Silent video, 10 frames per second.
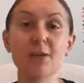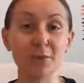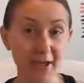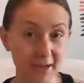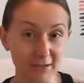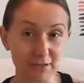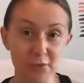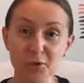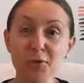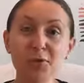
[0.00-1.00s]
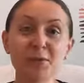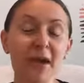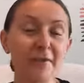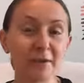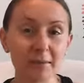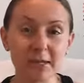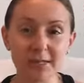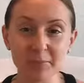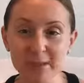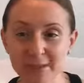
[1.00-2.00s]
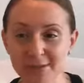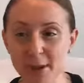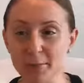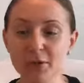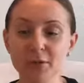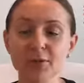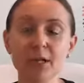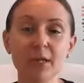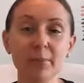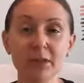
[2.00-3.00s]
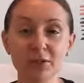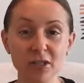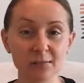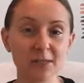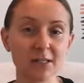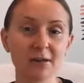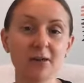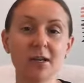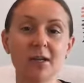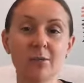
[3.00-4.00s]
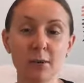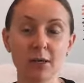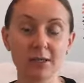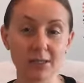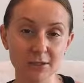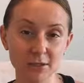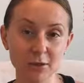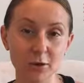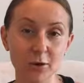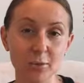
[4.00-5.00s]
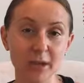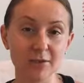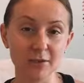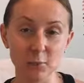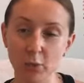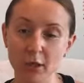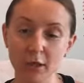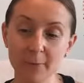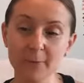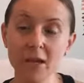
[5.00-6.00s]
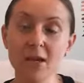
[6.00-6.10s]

You can if you choose. We have an amazing business opportunity, but it just means that you're getting the products into your home and they're supporting you.